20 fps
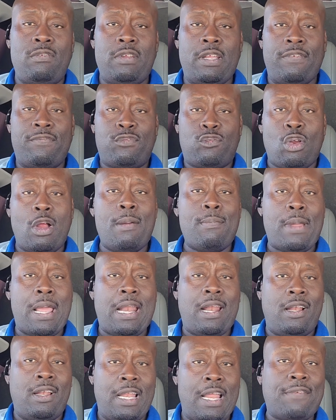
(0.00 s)
Trump had
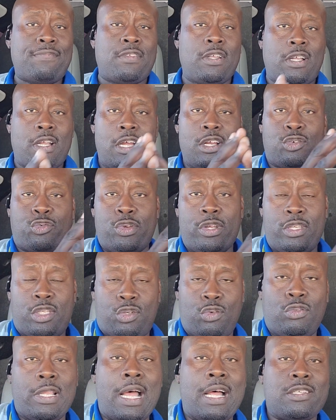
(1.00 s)
left the country in
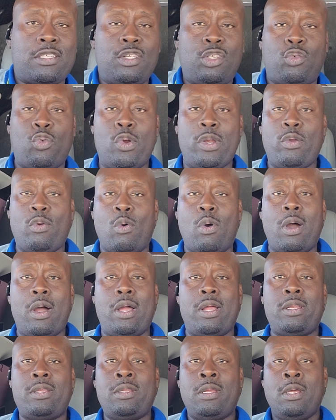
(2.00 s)

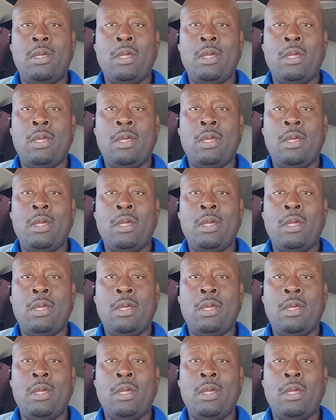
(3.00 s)
2021,